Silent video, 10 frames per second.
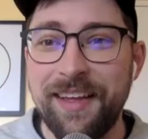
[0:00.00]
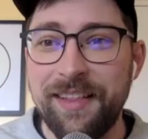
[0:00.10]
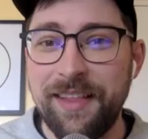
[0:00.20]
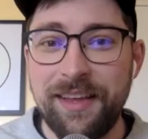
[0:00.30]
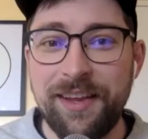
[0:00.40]

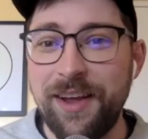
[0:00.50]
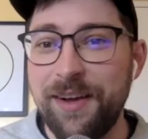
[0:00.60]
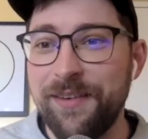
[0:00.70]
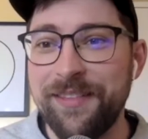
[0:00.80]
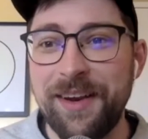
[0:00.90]
to, you
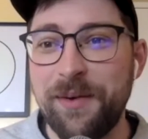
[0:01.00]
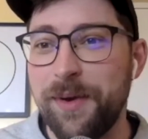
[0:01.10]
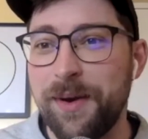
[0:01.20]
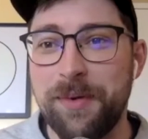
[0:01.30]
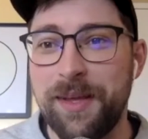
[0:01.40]
know, they don't
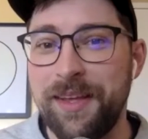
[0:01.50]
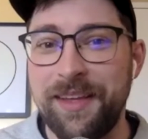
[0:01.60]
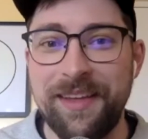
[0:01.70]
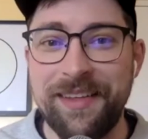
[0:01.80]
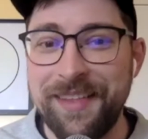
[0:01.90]
want to
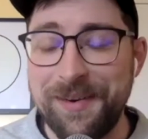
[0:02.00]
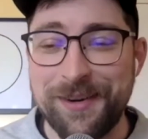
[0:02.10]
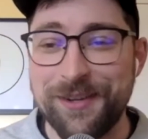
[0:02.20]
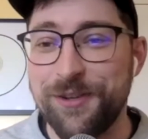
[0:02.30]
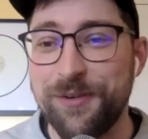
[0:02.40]
be, they don't
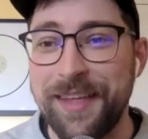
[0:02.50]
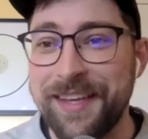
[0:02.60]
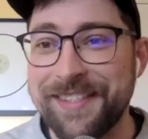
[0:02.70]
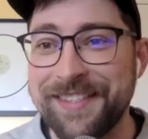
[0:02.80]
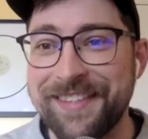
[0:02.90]
want to do
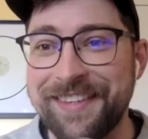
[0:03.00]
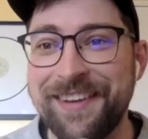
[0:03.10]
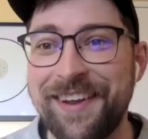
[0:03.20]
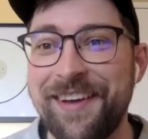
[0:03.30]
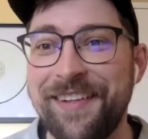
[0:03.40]
this.
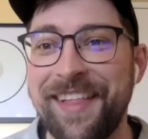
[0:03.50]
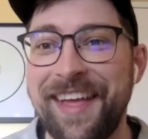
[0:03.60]
You know, sure.